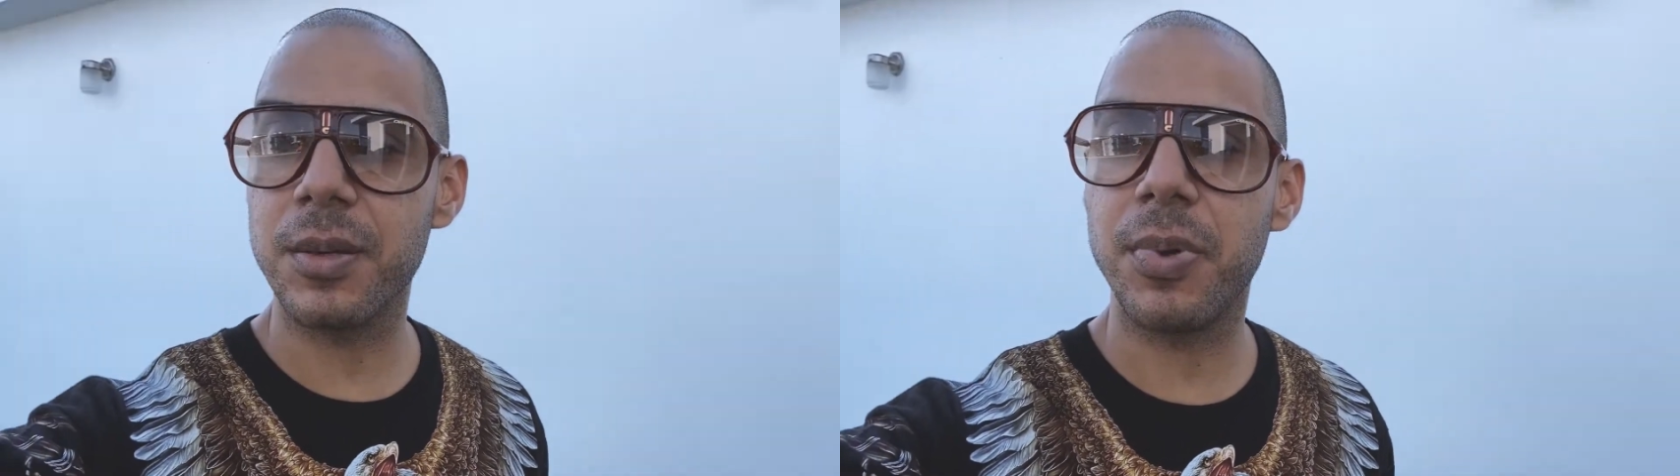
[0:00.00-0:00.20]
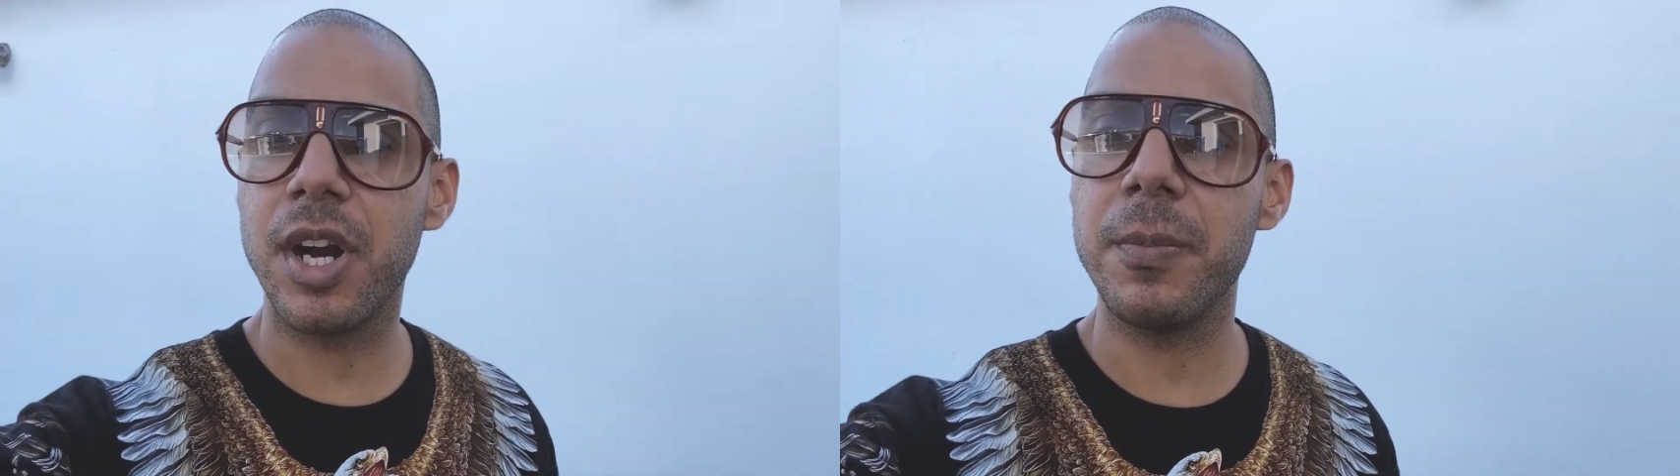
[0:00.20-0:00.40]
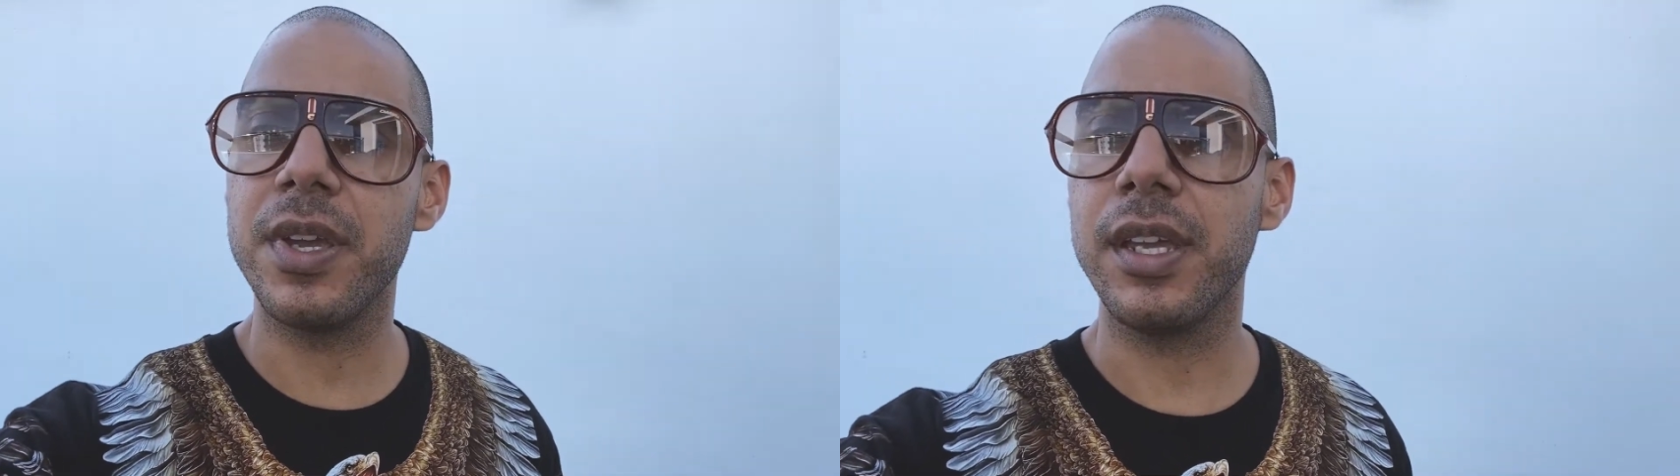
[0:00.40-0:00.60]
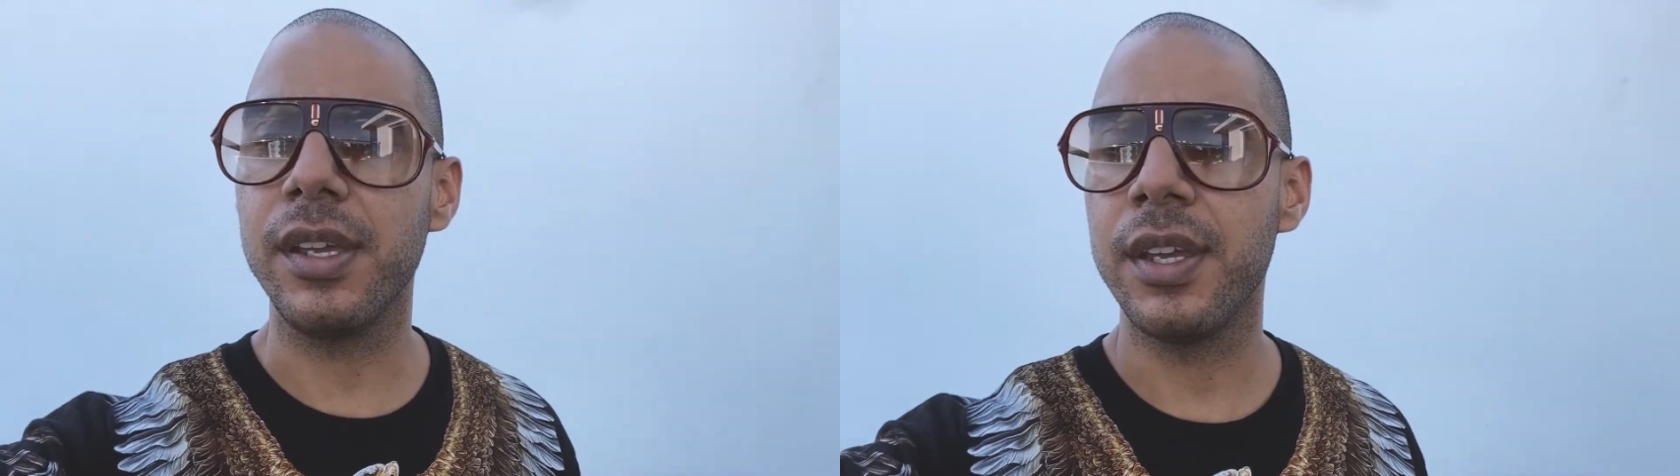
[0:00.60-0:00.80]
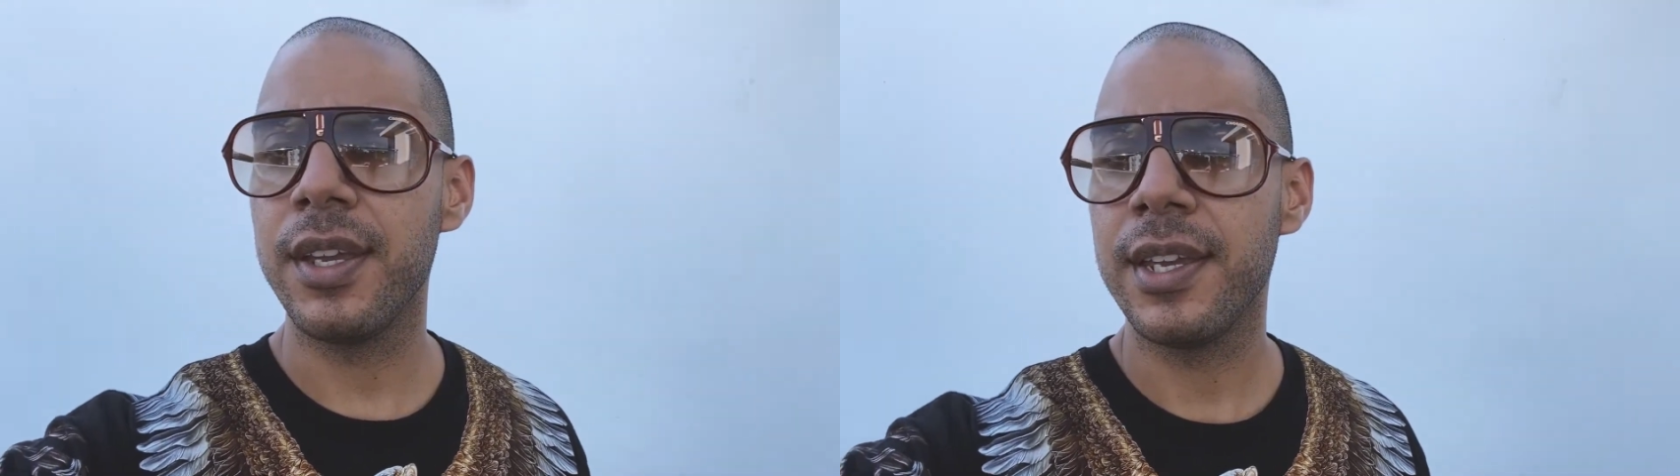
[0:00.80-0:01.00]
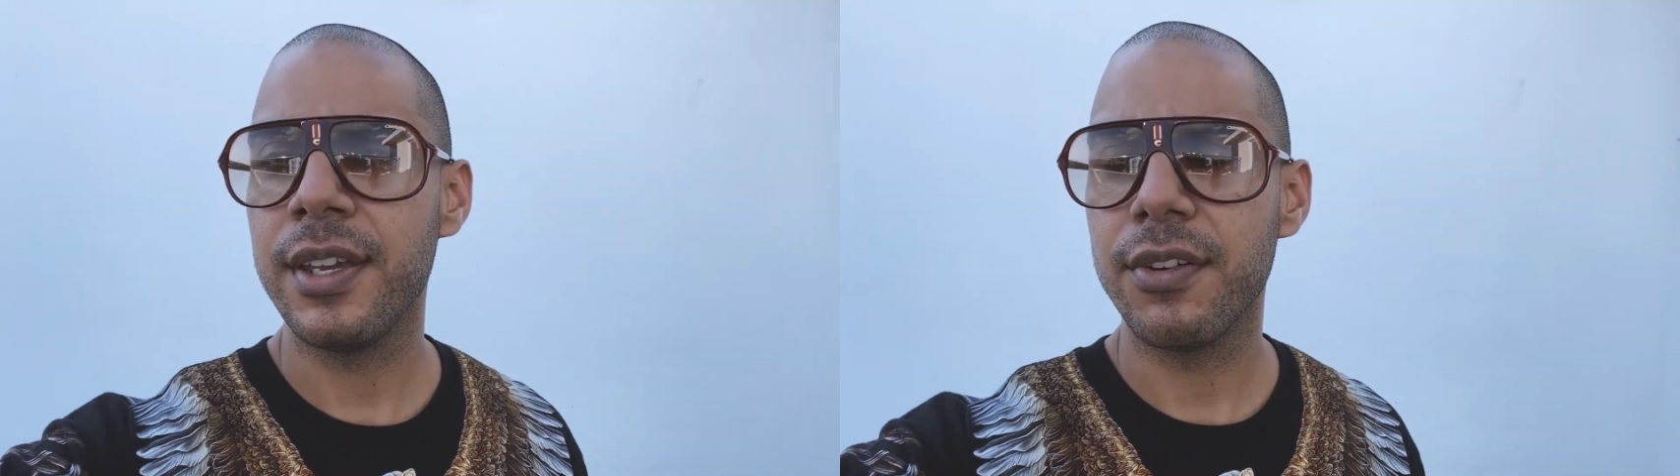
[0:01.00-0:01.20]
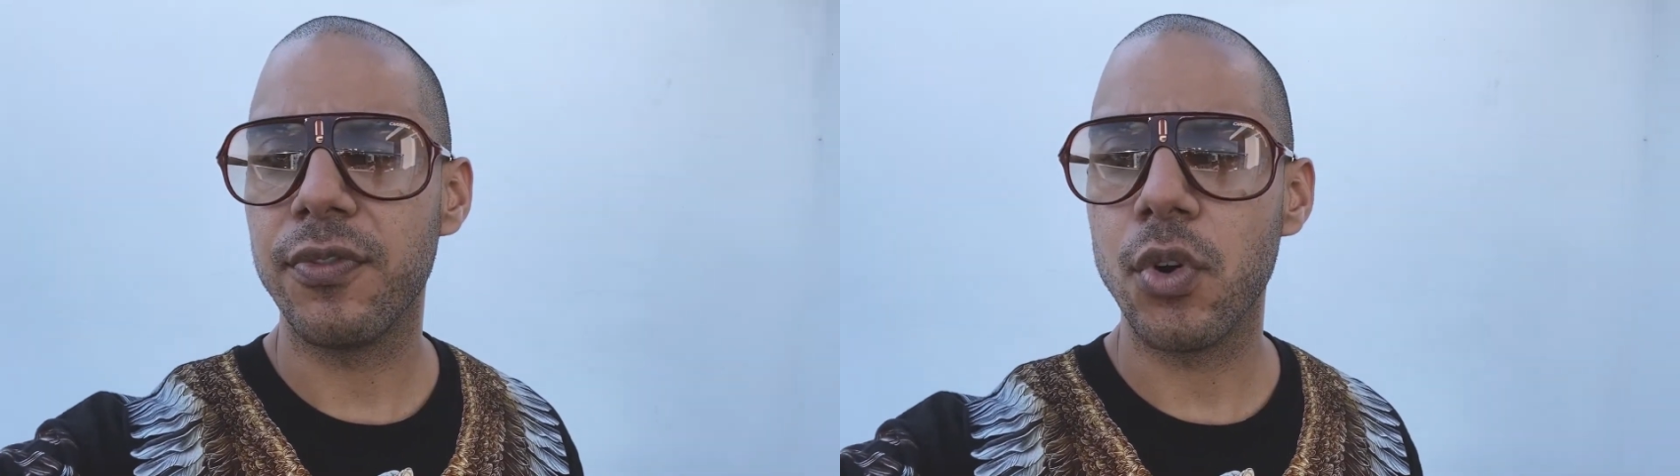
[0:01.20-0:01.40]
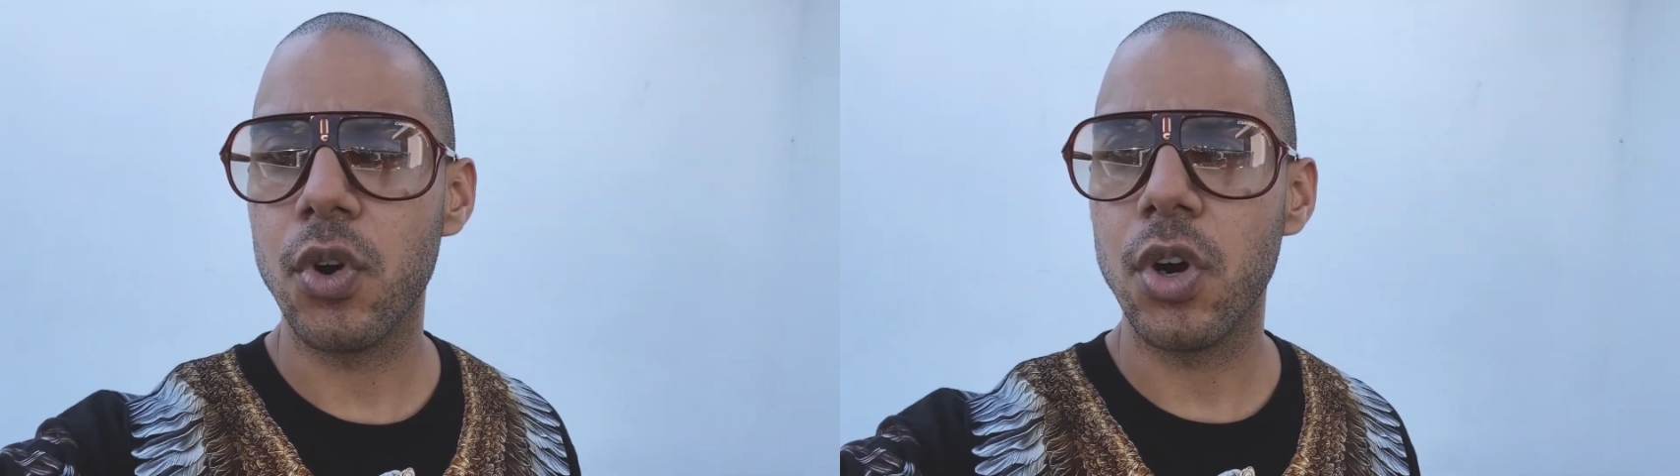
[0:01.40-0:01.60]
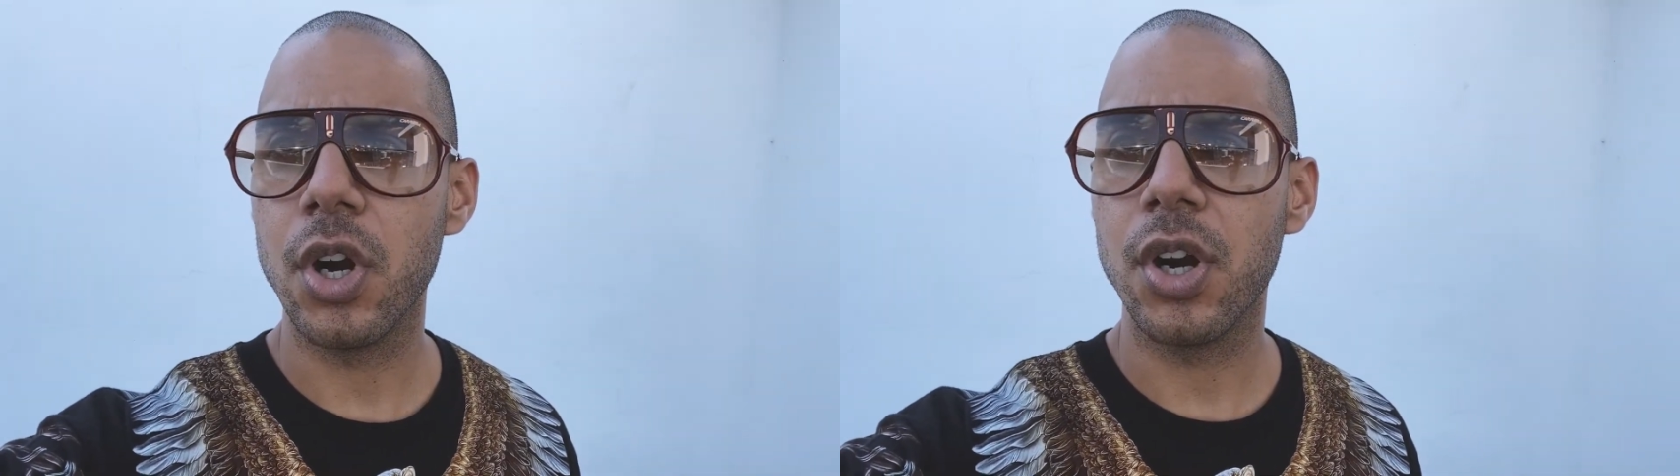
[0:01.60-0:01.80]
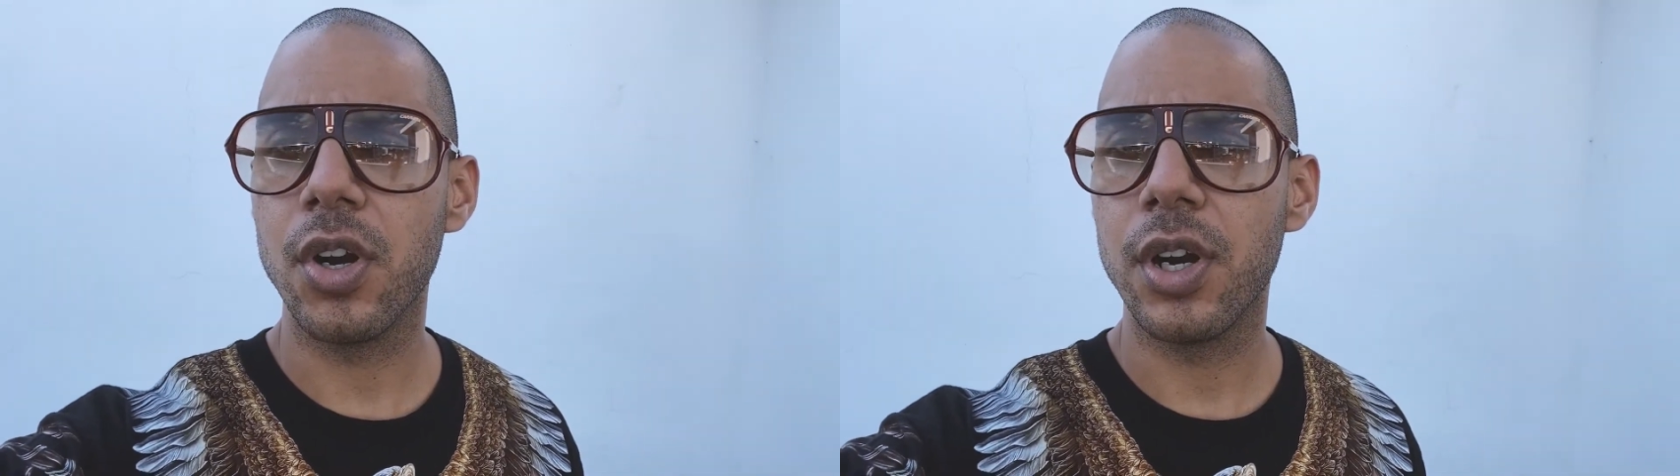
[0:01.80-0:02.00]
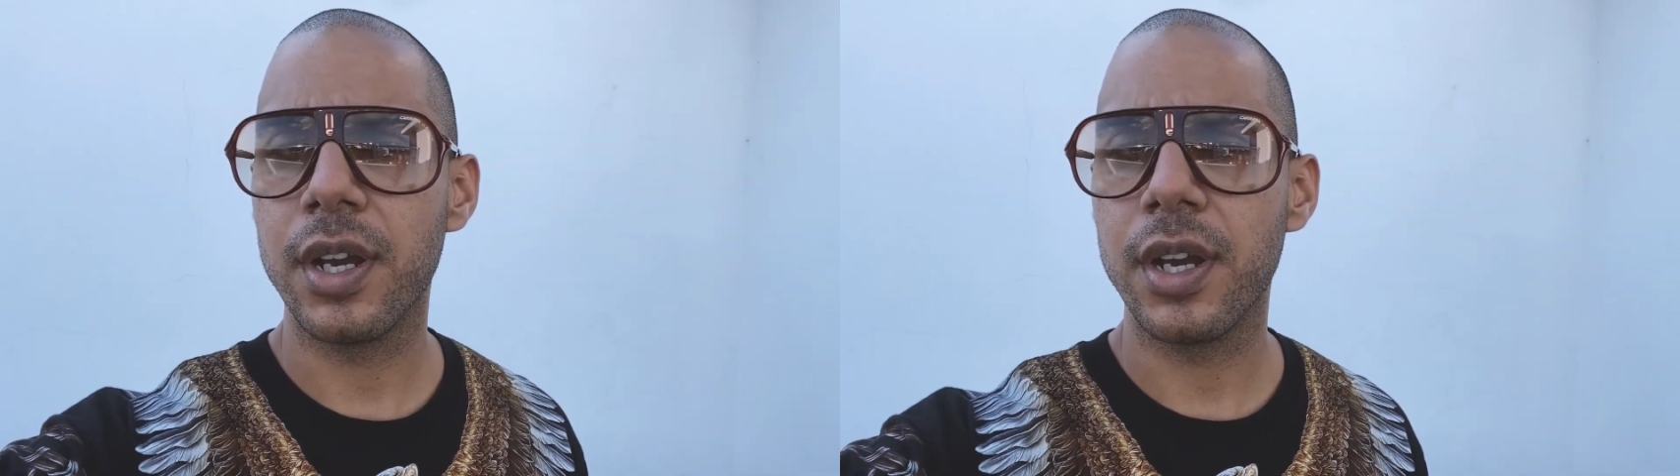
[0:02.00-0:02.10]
apartment for,